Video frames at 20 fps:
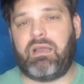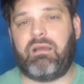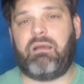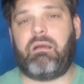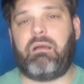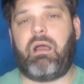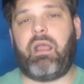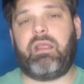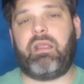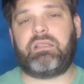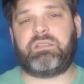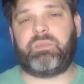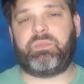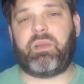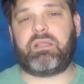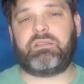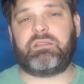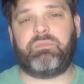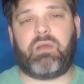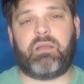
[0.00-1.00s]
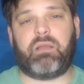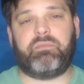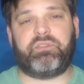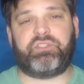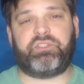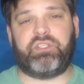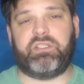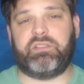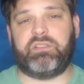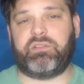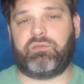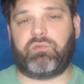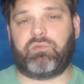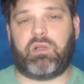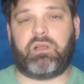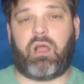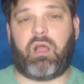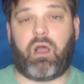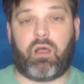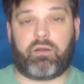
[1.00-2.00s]
I expect my machine to
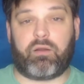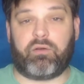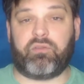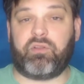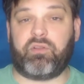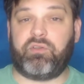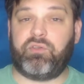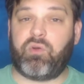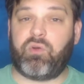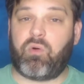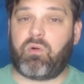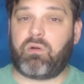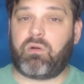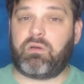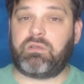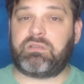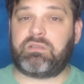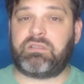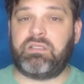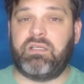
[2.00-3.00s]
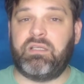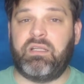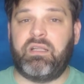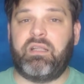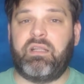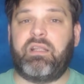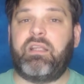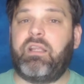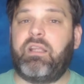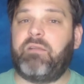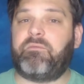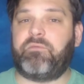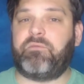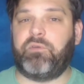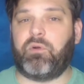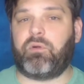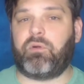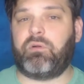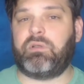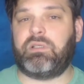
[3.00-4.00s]
run hotter than yours if
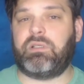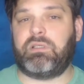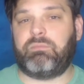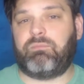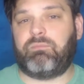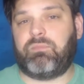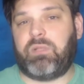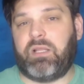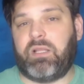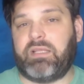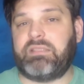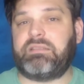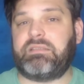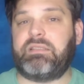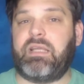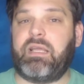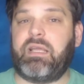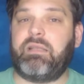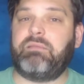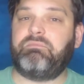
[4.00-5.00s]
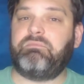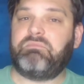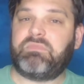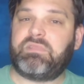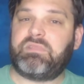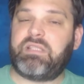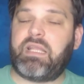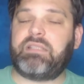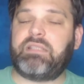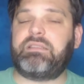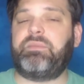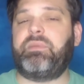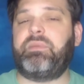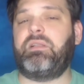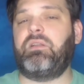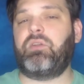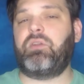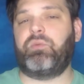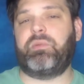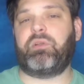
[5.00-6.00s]
you're in a place that tends to be a
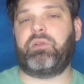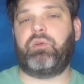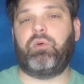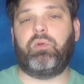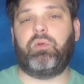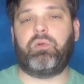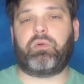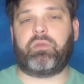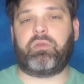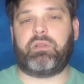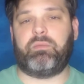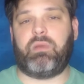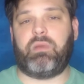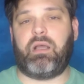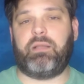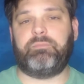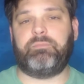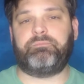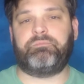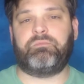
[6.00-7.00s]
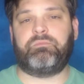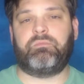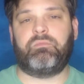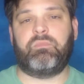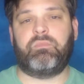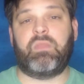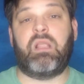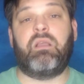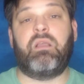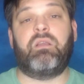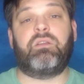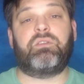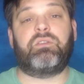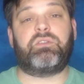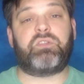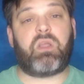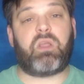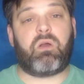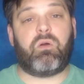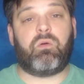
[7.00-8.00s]
little bit cooler than mine.
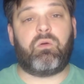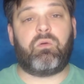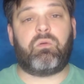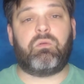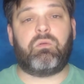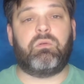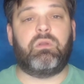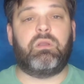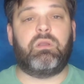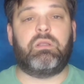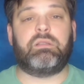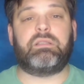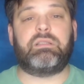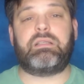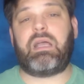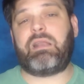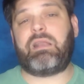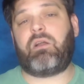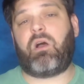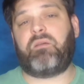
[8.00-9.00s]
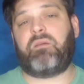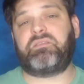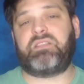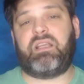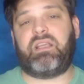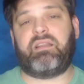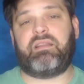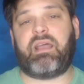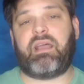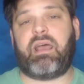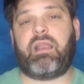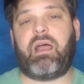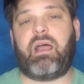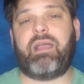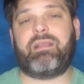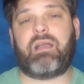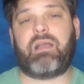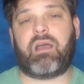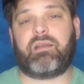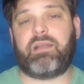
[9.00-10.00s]
So, to kind of offset that,
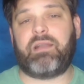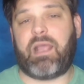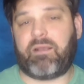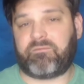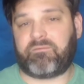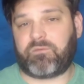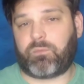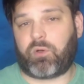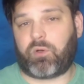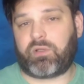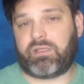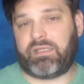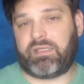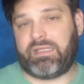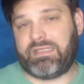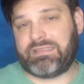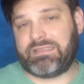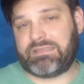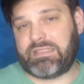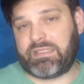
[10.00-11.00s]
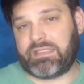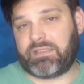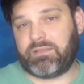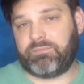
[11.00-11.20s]
I got an aftermarket heatsink.